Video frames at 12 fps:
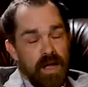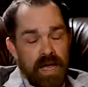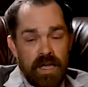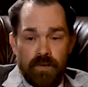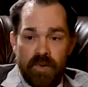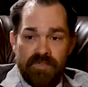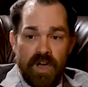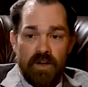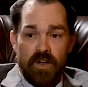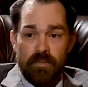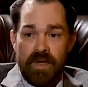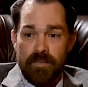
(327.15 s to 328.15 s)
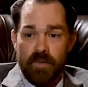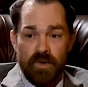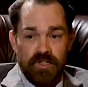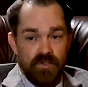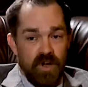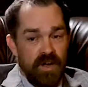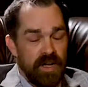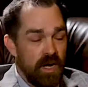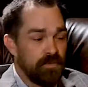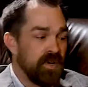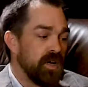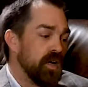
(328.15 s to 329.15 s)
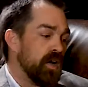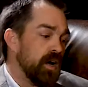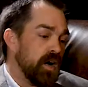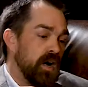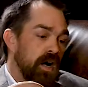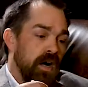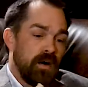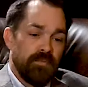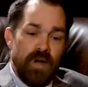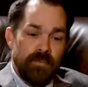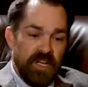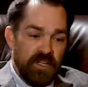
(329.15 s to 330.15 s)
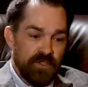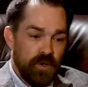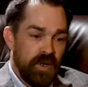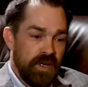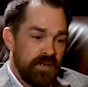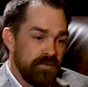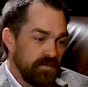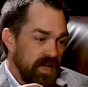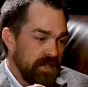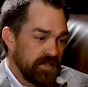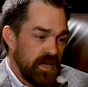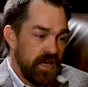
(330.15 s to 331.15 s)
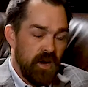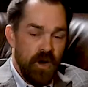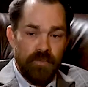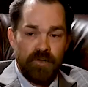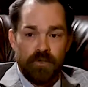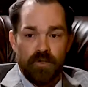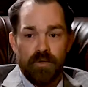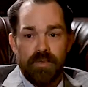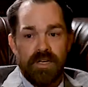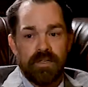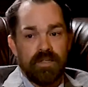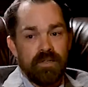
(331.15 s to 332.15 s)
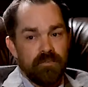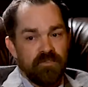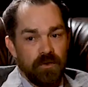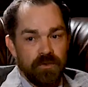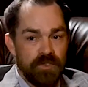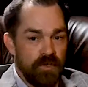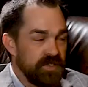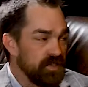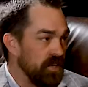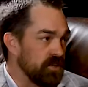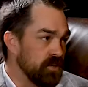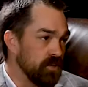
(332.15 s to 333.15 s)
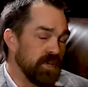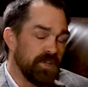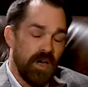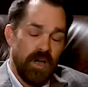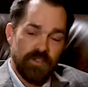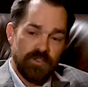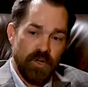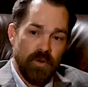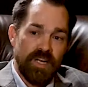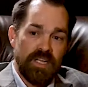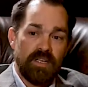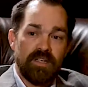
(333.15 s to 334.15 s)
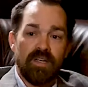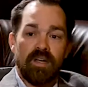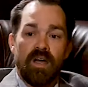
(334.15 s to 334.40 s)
Hey, we've got all the paperwork drawn up. I'm going to join as a armored crewman. First duty station will be Germany.